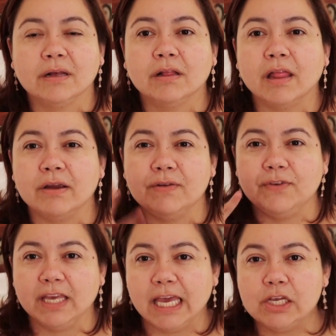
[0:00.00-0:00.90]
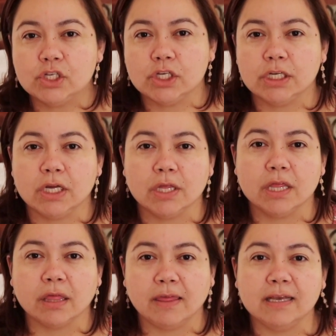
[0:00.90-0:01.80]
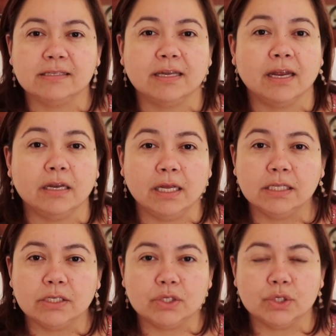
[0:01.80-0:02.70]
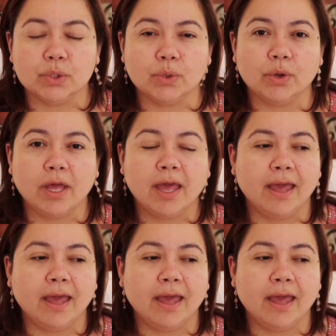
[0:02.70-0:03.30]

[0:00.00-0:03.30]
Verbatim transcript: clarification on the things that I need to do